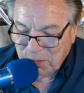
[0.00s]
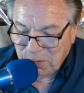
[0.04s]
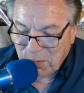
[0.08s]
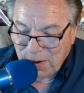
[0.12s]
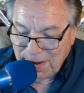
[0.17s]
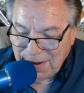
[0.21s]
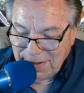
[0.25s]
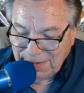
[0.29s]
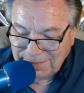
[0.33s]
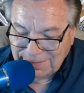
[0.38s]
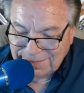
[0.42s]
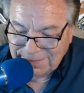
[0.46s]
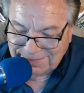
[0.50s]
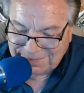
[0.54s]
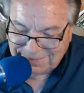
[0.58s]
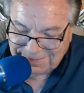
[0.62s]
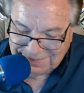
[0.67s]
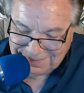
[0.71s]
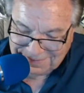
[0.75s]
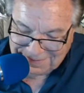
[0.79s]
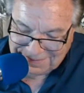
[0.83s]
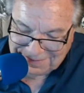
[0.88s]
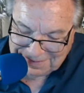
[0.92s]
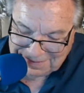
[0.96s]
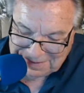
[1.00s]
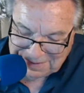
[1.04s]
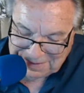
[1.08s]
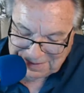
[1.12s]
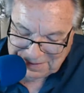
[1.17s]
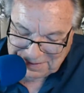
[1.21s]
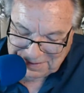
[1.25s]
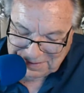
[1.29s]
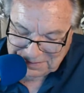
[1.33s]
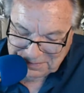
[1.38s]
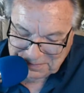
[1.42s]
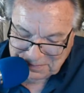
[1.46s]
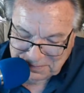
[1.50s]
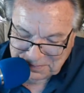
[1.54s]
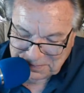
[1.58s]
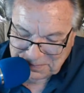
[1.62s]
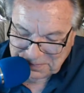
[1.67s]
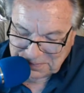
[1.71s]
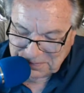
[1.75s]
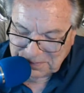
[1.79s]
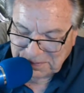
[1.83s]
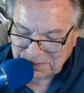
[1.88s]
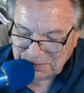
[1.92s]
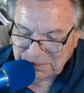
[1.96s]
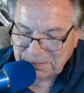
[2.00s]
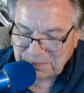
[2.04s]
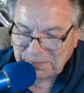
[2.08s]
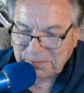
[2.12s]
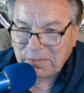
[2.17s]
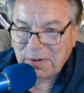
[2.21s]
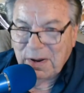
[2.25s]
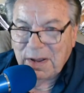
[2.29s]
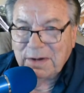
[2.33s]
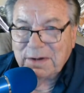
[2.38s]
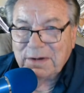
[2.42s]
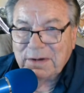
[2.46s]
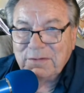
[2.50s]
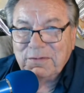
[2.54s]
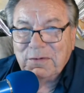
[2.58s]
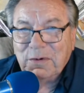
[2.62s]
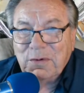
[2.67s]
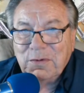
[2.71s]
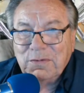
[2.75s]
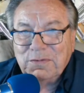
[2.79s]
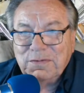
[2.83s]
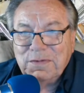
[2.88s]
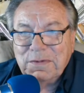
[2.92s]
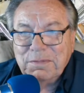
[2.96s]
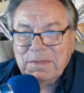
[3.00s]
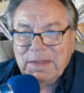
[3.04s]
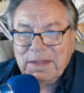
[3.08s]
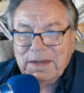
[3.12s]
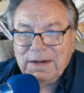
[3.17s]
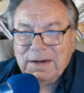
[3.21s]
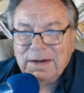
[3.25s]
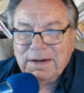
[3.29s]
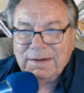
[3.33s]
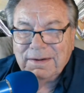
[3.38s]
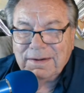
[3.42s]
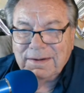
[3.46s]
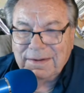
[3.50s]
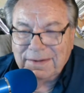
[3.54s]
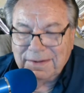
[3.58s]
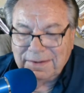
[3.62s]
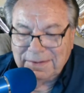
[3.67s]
widened, and we rock and roll from there.